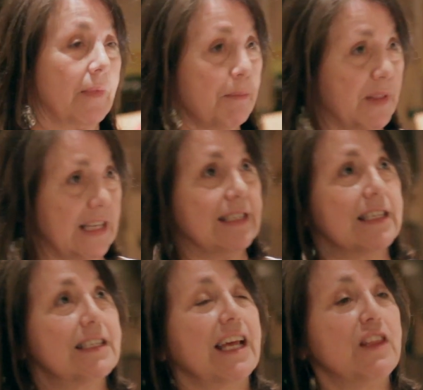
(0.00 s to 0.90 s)

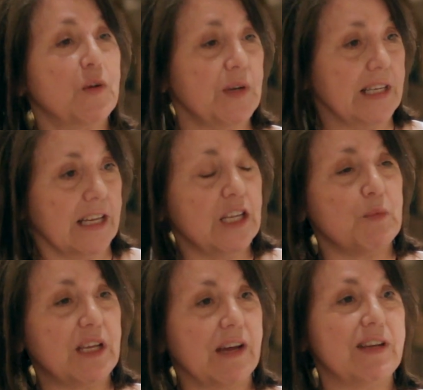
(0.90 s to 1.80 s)
places like the Green Onion,
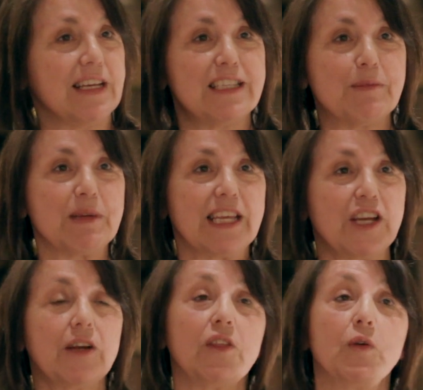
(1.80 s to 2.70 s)
we have an exhibit
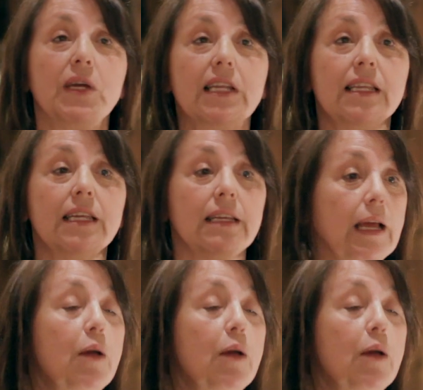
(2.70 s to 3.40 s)
here, the Green Onion.